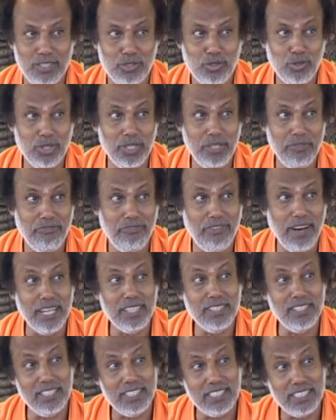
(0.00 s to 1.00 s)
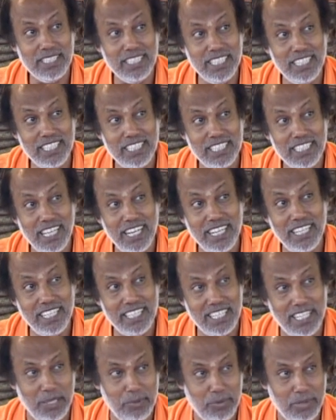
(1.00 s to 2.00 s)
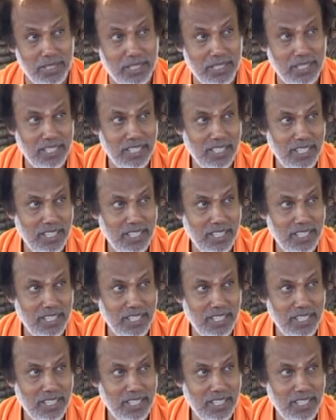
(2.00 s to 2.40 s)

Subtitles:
So the father's initial he keeps.